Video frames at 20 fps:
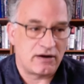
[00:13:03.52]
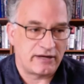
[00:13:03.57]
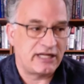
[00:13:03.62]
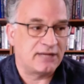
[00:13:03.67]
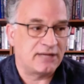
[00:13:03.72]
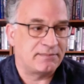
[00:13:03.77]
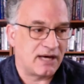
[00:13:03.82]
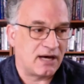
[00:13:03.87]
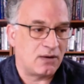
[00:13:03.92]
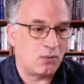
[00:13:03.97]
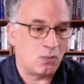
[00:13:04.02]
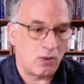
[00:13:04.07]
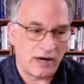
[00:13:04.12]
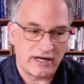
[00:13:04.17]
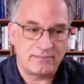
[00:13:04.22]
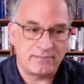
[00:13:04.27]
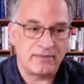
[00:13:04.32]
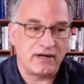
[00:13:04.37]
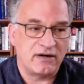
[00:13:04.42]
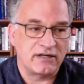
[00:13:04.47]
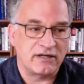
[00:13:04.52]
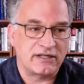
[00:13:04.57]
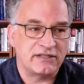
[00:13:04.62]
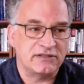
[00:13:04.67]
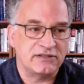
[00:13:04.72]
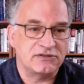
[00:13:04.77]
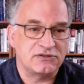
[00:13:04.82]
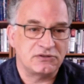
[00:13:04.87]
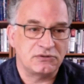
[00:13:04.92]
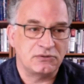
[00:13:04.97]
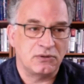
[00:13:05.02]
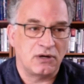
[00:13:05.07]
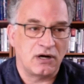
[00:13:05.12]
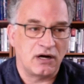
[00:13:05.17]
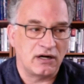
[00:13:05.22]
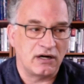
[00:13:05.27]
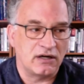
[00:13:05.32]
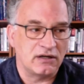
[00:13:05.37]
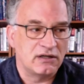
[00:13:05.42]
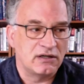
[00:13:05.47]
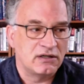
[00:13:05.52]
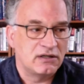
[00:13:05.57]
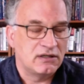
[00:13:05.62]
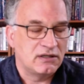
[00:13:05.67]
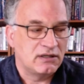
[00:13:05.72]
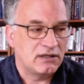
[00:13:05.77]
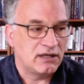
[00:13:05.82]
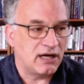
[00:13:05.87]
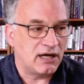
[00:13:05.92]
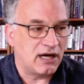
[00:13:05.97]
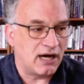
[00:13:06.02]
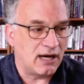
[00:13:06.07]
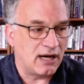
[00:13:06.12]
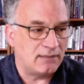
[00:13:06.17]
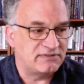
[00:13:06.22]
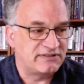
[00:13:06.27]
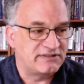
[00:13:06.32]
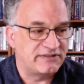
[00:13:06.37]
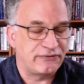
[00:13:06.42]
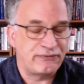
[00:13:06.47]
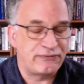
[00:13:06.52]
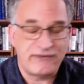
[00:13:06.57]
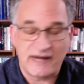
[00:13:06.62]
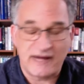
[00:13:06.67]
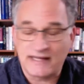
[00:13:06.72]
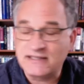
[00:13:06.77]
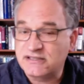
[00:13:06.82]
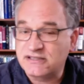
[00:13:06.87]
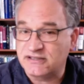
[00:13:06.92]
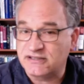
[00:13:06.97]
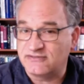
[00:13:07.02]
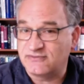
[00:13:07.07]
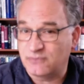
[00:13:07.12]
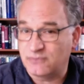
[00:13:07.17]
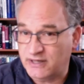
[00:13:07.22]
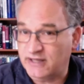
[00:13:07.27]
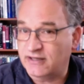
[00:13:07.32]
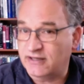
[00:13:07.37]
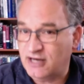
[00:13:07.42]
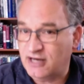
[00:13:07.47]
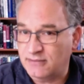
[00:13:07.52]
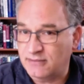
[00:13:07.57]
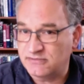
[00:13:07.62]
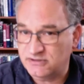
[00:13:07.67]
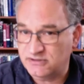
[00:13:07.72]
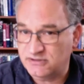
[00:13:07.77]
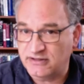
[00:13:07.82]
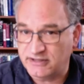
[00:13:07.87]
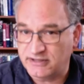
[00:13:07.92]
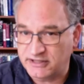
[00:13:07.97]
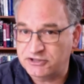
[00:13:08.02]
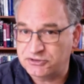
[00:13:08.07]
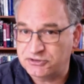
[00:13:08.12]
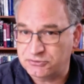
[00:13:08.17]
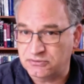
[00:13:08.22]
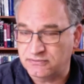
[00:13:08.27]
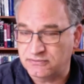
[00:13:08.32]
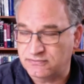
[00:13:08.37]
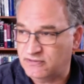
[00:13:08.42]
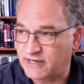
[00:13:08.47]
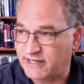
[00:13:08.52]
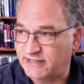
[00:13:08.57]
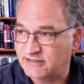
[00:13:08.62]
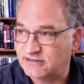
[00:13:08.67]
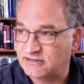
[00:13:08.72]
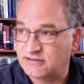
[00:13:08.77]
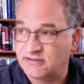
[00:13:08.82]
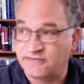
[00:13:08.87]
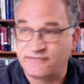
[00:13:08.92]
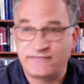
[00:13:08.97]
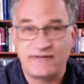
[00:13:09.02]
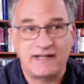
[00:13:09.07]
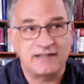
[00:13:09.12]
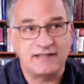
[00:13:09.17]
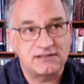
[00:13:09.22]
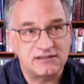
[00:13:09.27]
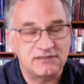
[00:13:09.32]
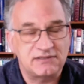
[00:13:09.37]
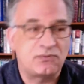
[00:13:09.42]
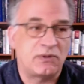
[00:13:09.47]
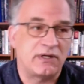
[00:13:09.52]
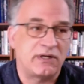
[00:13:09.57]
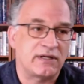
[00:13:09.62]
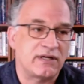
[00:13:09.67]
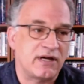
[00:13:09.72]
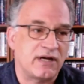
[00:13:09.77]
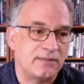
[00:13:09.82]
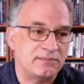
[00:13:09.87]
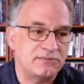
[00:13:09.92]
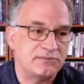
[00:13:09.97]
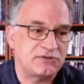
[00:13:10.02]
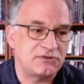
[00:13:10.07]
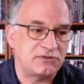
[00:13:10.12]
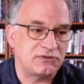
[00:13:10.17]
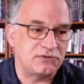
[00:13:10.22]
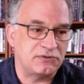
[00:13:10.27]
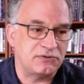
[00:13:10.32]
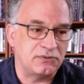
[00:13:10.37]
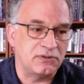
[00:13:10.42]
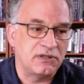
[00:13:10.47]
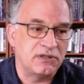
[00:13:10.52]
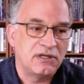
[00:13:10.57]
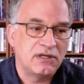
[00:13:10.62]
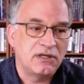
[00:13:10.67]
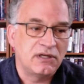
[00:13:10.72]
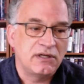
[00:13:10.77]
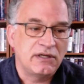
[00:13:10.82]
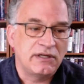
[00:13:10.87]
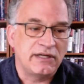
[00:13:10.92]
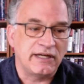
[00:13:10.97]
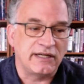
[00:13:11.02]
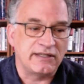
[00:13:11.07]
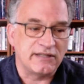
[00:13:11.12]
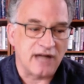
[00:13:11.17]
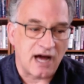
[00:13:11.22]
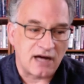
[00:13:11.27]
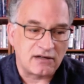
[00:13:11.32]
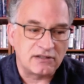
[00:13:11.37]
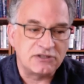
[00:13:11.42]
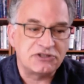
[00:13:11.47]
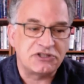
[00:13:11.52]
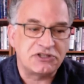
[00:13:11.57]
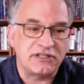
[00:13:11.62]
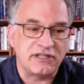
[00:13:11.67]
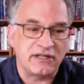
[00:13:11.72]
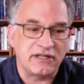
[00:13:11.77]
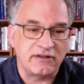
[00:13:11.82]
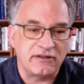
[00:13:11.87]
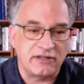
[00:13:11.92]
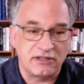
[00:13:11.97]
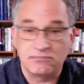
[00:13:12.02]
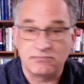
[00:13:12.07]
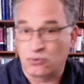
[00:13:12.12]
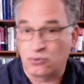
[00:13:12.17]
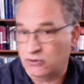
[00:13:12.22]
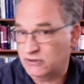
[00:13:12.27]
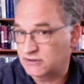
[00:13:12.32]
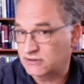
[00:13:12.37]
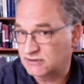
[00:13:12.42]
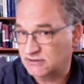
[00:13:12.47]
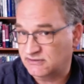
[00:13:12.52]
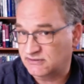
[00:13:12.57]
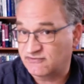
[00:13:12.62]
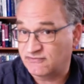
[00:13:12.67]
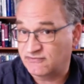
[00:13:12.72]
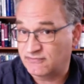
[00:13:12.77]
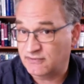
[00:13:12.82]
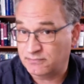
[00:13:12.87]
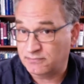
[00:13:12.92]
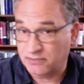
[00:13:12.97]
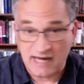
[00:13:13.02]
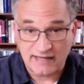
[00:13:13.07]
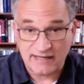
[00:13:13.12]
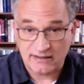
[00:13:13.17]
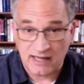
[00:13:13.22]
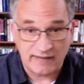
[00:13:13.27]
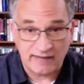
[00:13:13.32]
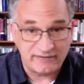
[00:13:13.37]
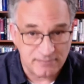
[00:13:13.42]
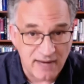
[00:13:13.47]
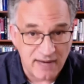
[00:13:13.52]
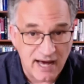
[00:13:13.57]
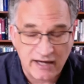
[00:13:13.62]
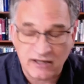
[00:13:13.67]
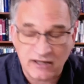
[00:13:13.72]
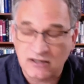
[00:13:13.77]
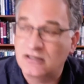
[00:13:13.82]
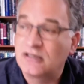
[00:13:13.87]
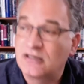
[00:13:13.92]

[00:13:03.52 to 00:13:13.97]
about white Americans who are uh, defensive when it comes to the issue of race, defensive when it comes to acknowledging the importance of Black Lives Matter